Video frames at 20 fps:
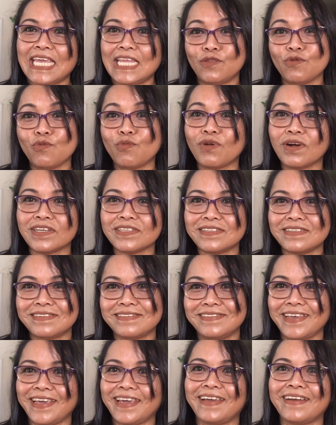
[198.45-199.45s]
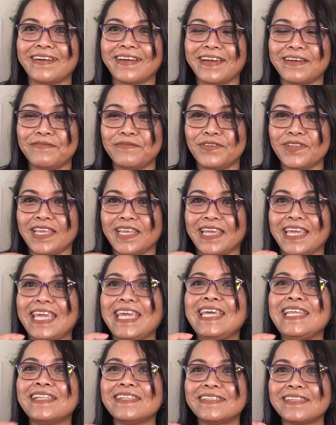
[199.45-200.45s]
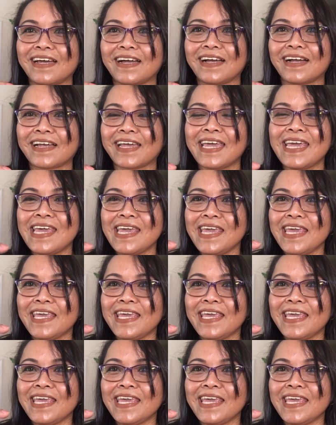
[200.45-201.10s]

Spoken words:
it was there, everything intact